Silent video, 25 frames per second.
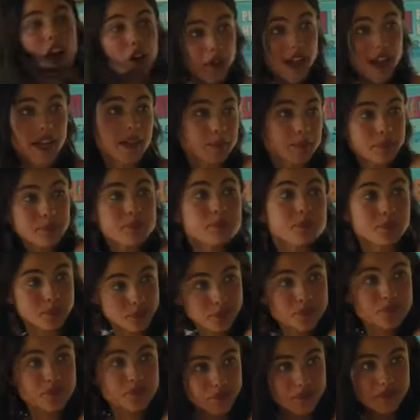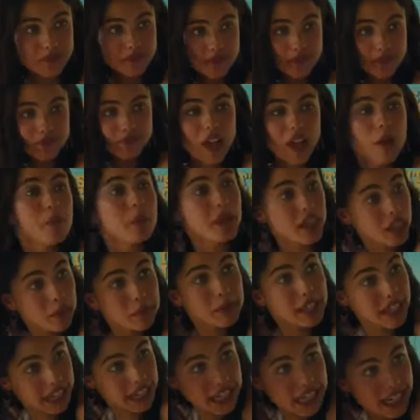Okay. You
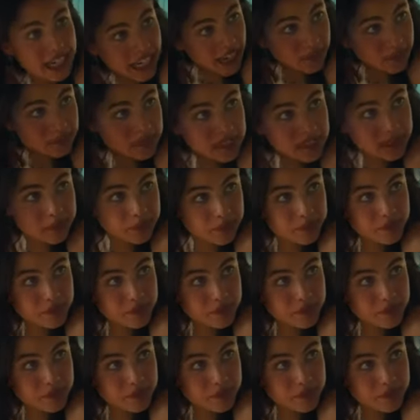gonna play kitty games?